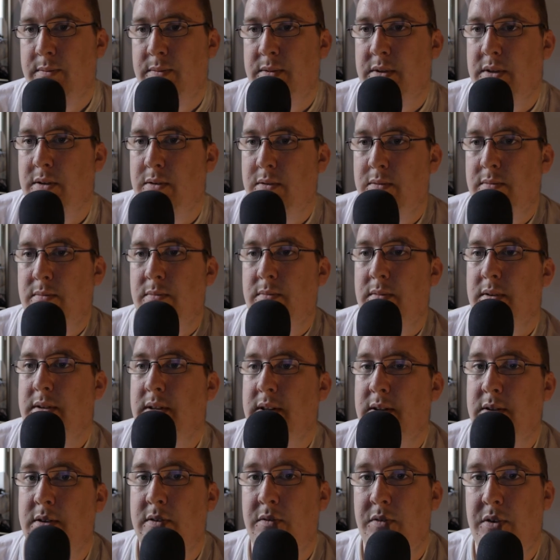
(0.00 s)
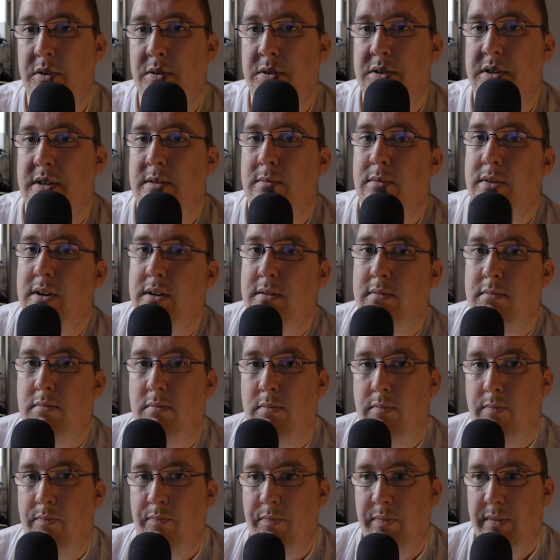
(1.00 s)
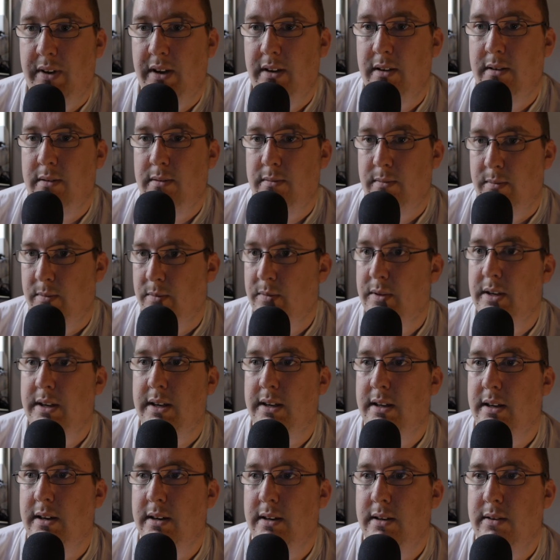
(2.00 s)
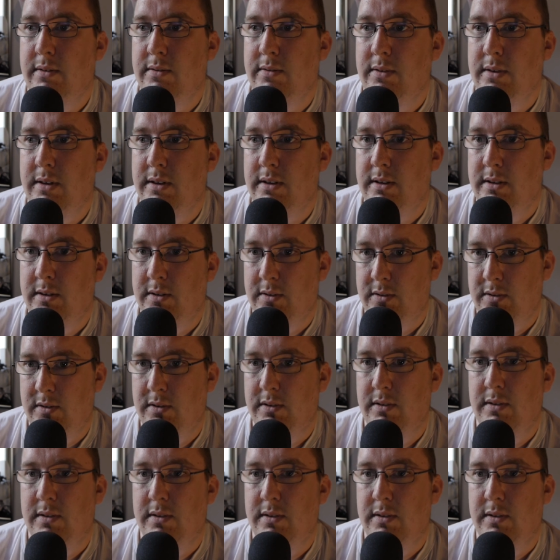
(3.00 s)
So a little confusing, but I think I've got